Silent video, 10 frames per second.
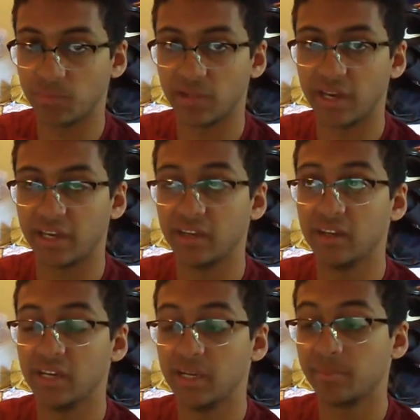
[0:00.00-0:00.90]
played
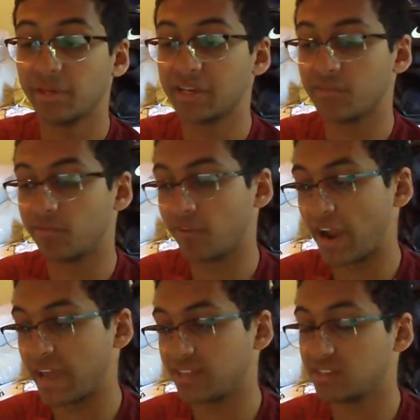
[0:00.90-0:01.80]
in
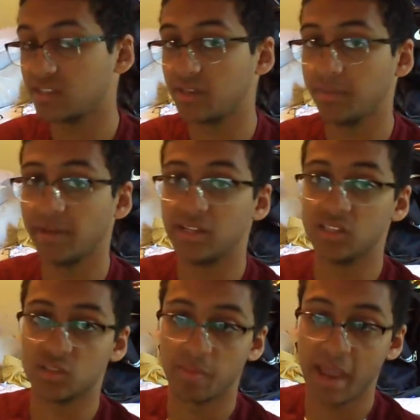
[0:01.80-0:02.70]
France, he played
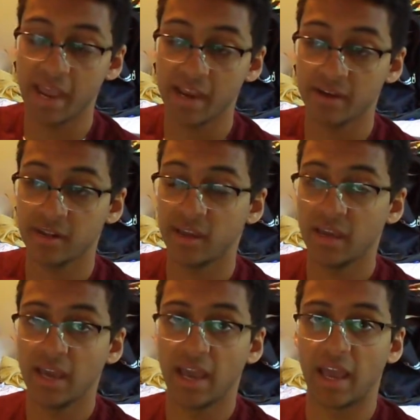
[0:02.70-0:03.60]
in Spain,
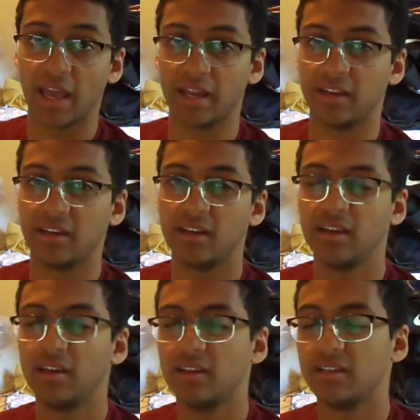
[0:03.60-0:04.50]
and
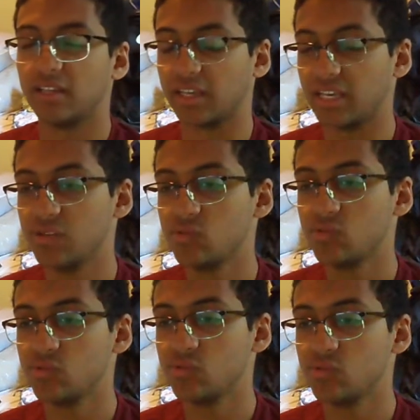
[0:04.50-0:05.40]
like he was
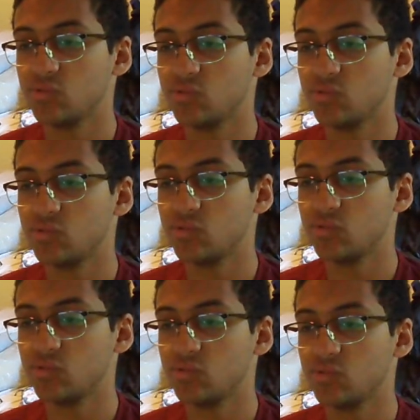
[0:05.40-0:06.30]
the only
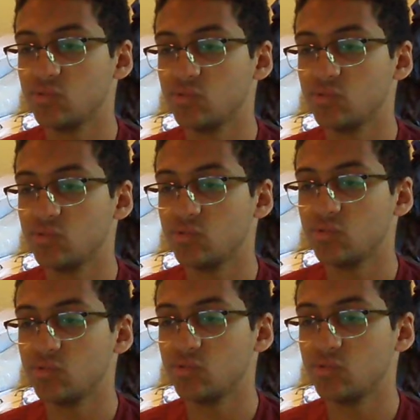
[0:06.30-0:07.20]
Englishman who
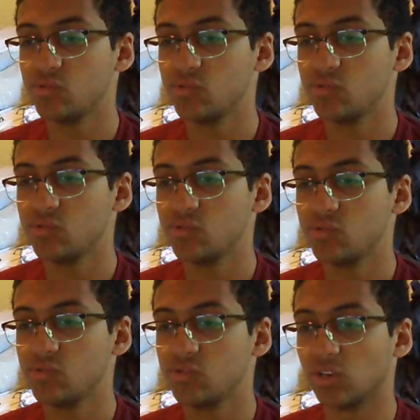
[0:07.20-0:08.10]
to kind of like
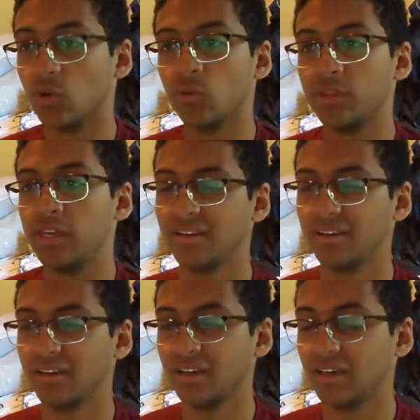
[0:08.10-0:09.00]
leave England,
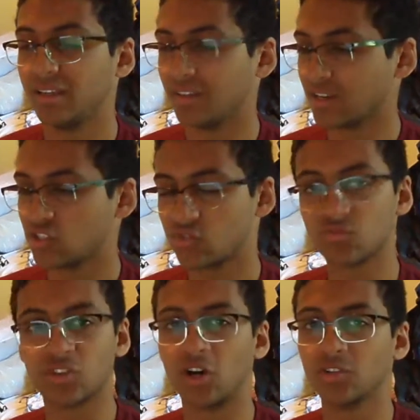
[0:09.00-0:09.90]
which is
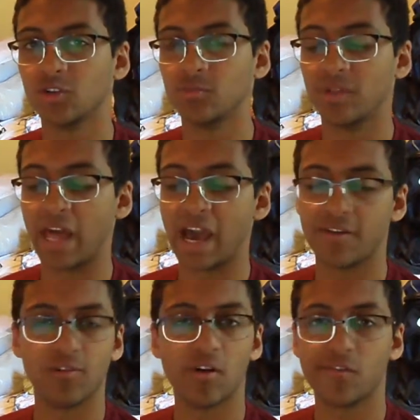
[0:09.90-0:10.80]
surprising because a
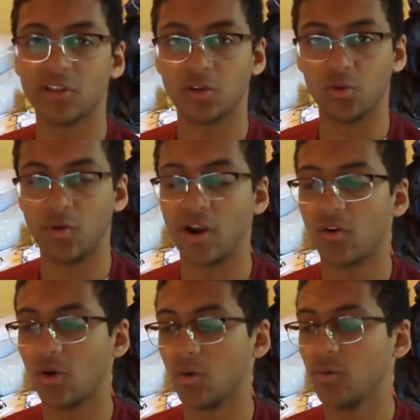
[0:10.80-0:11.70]
lot
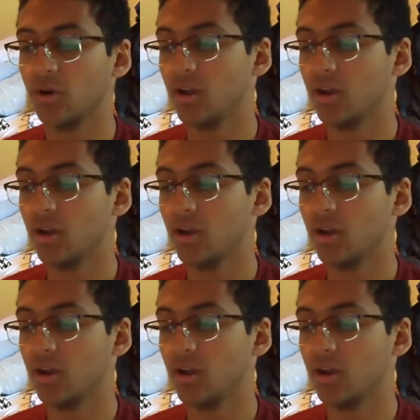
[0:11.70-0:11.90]
of these